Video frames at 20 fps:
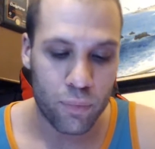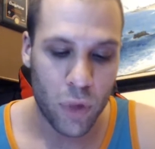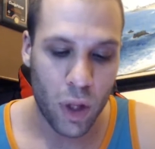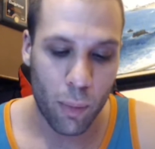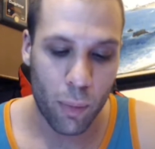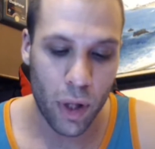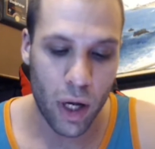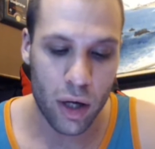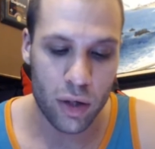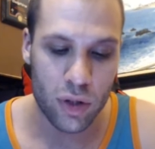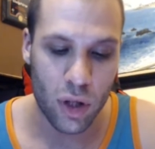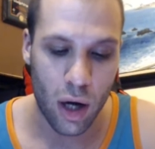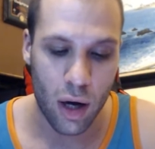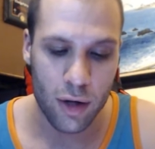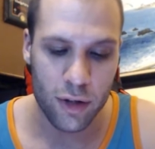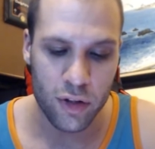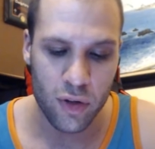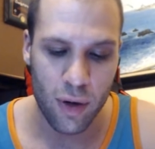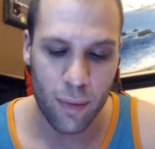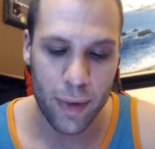Players
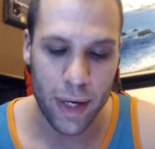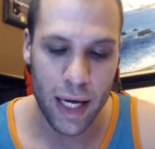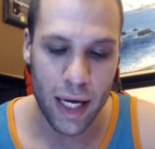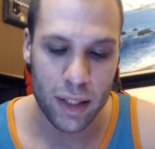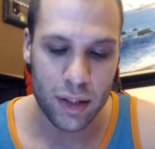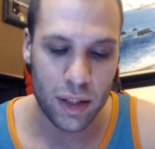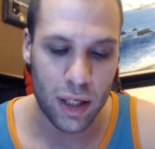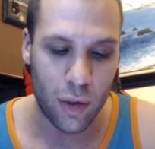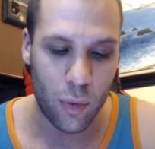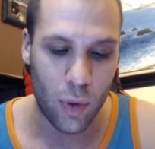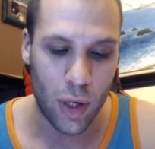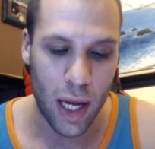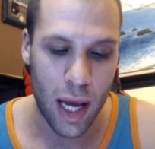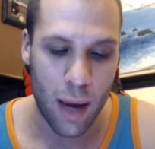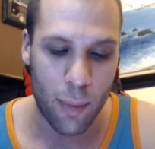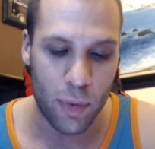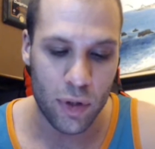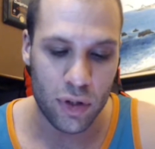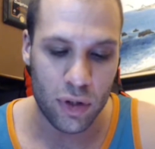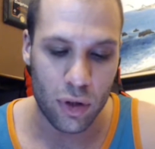also have been asking what
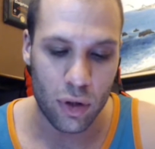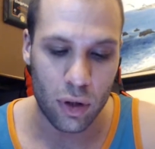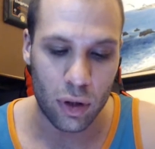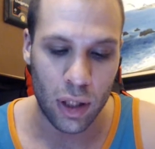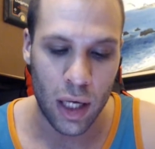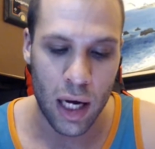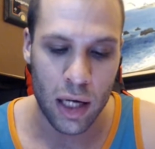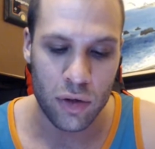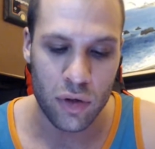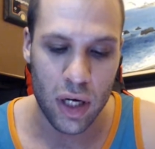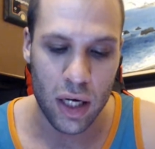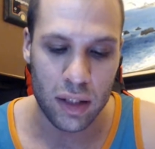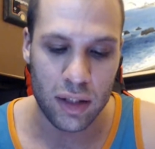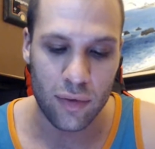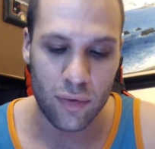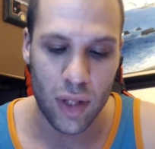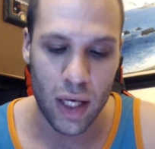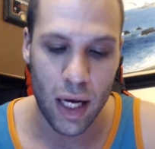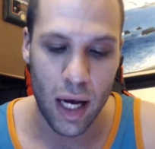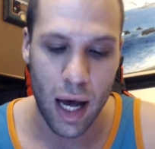happens to their contracts
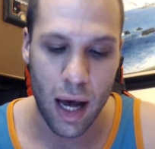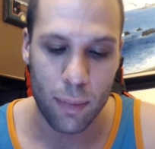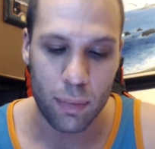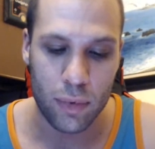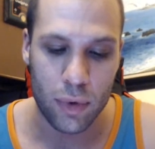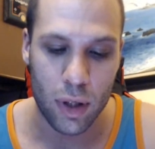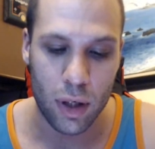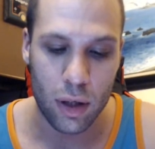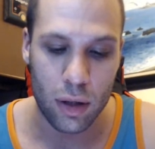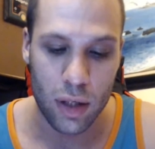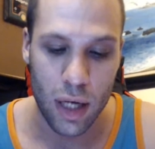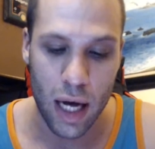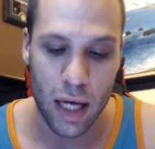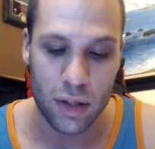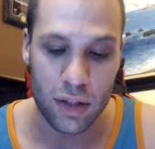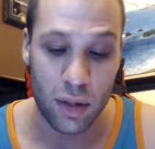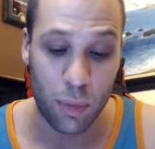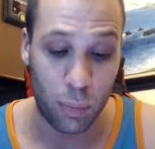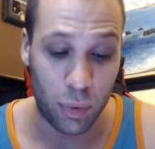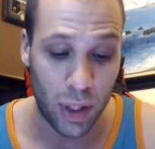if they opt not
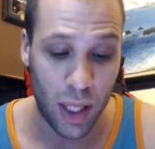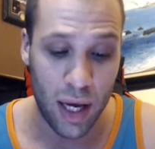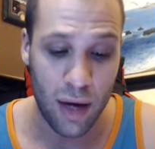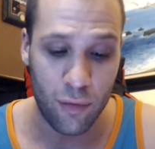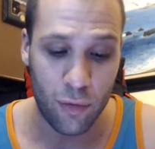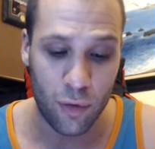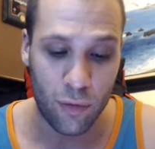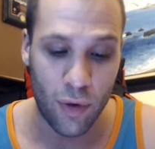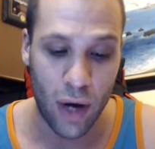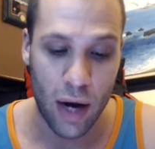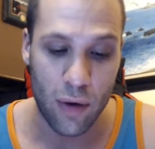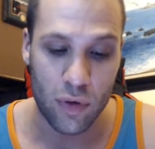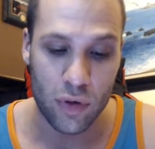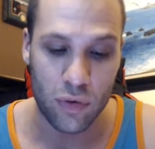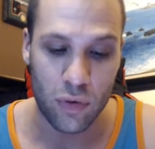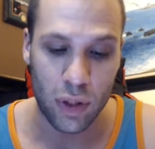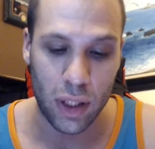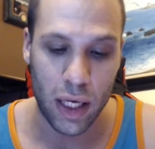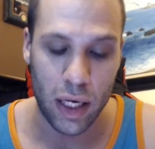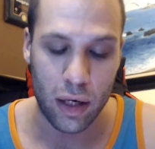to play for
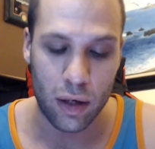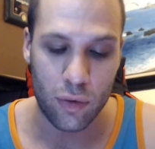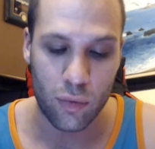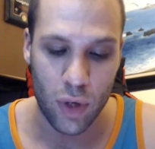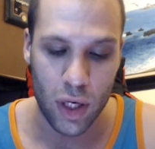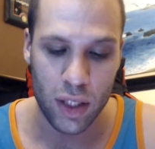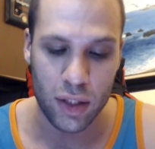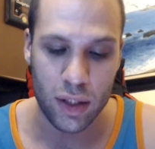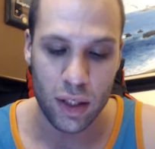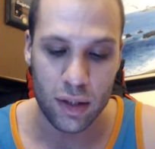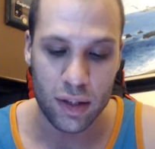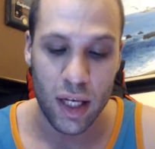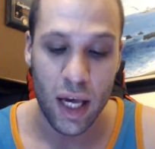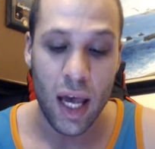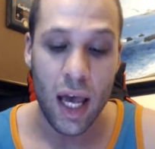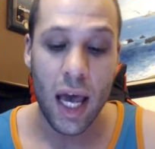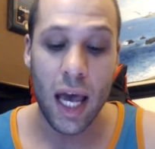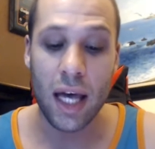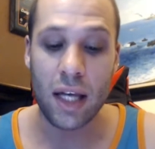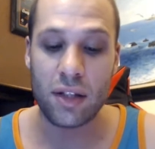virus-related reasons,
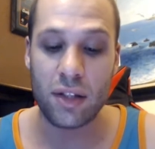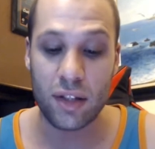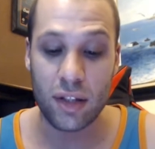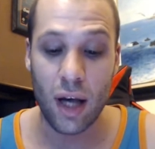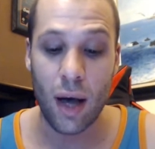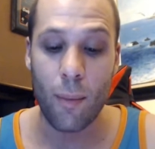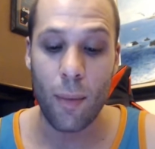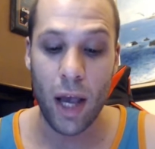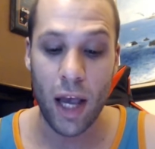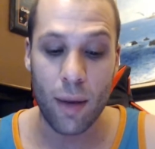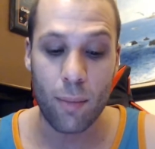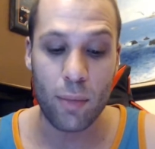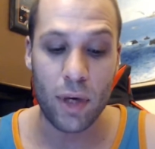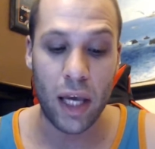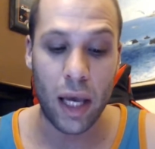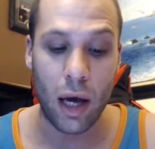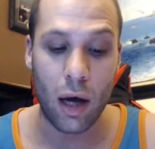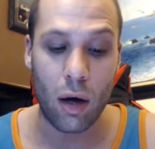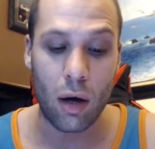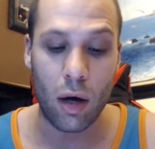as some
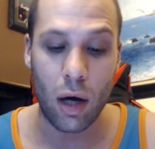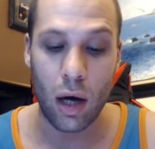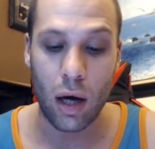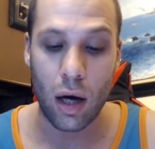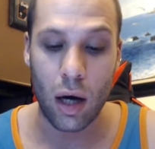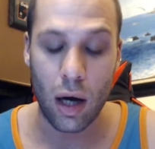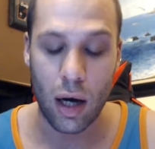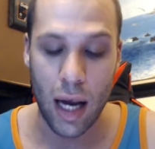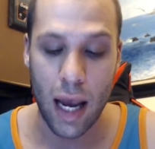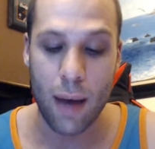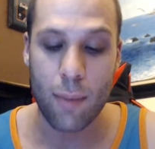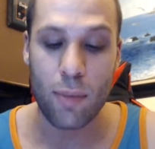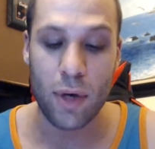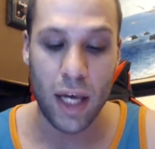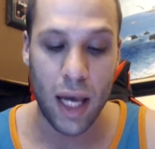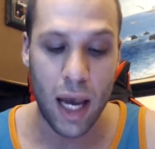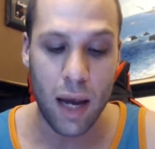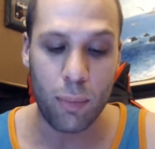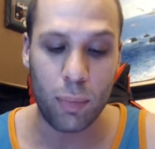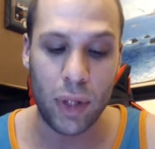
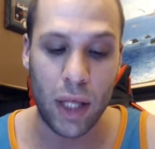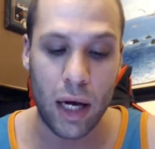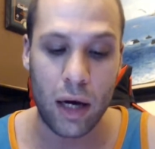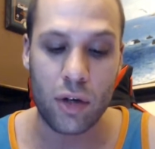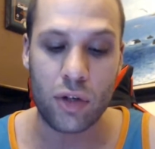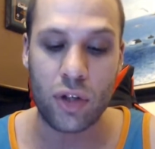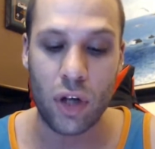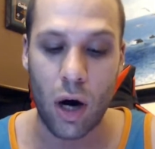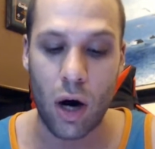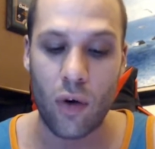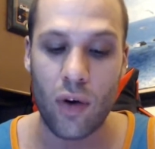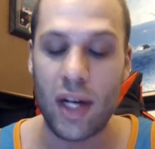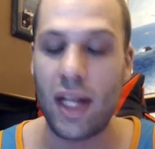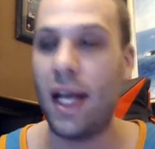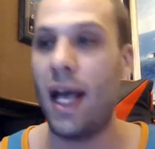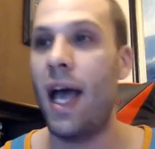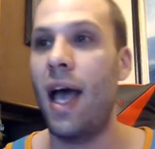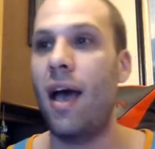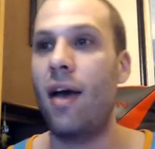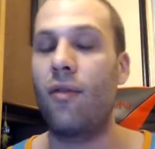NBA players already
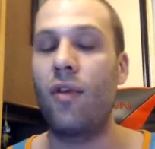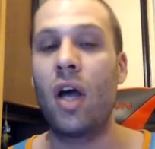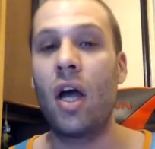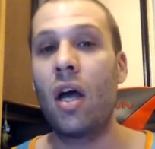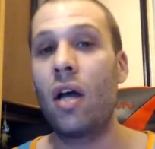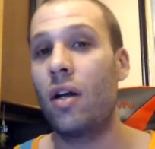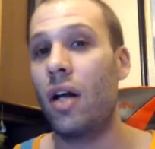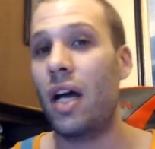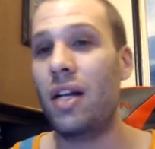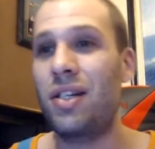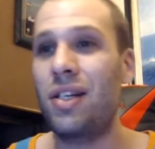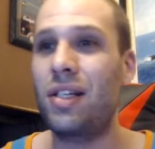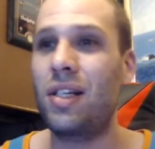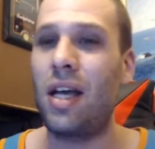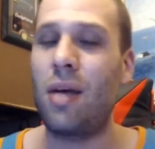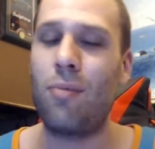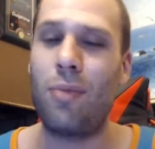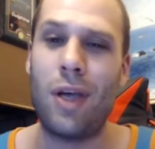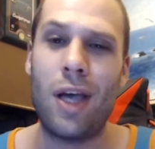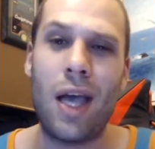have. Not just
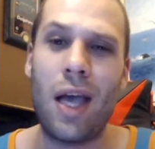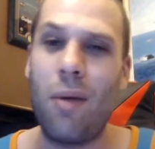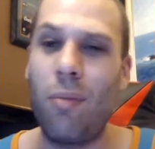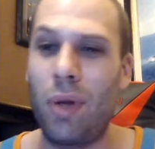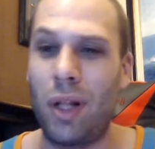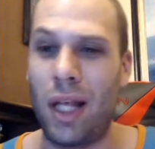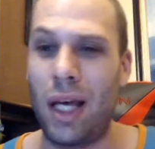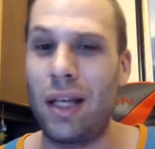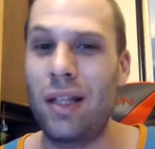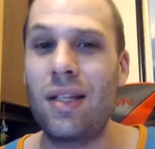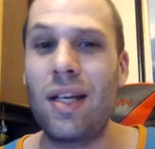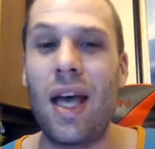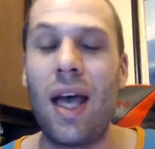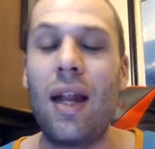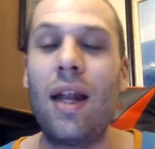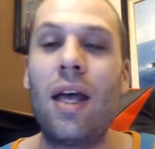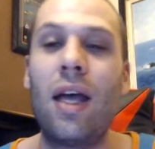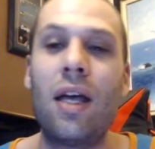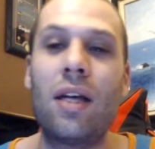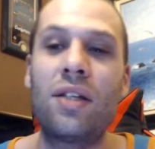NBA, but like
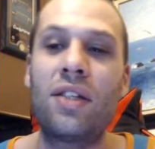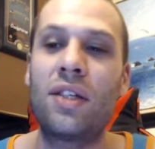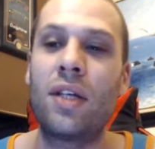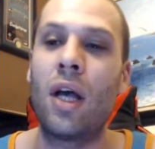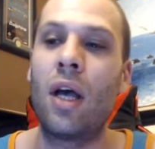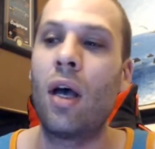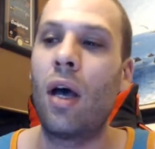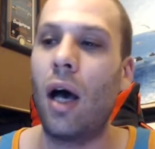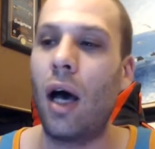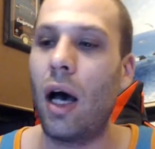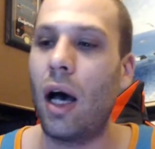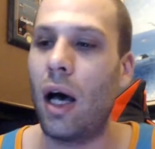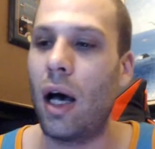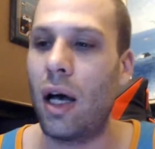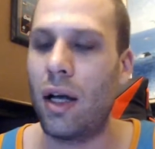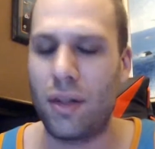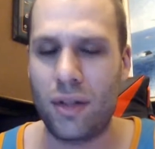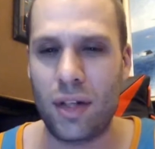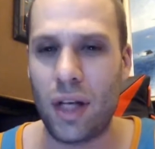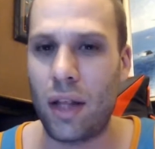tennis.
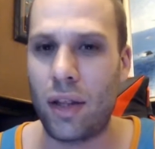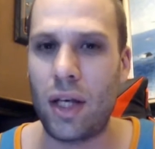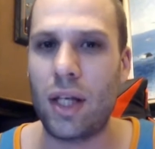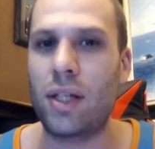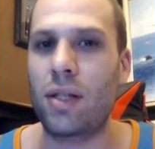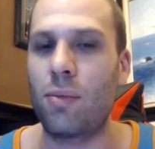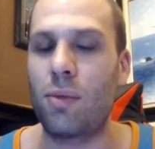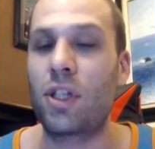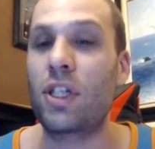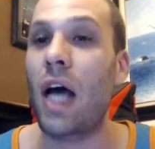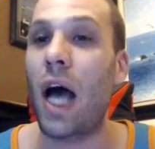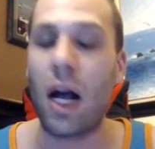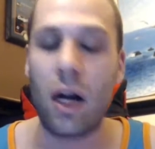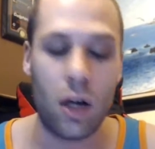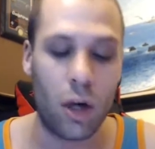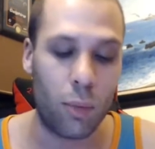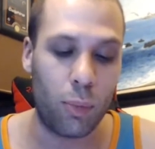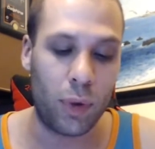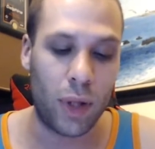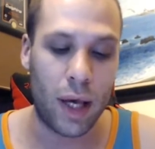I think some
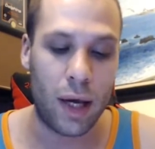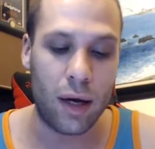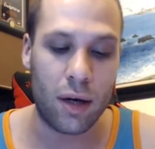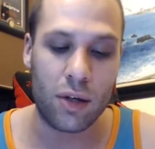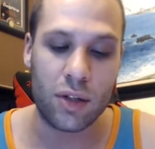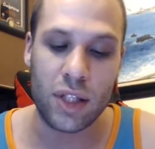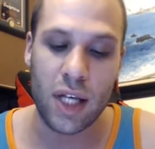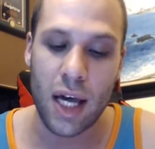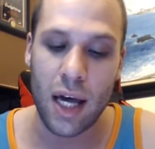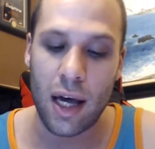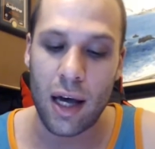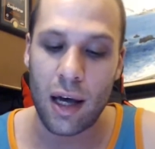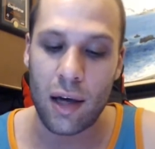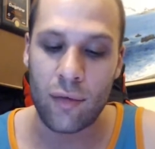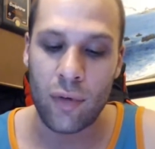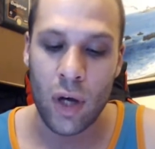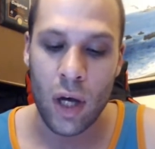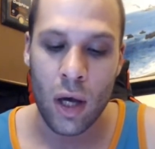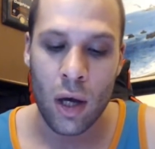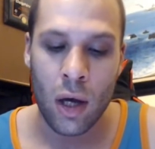soccer players have.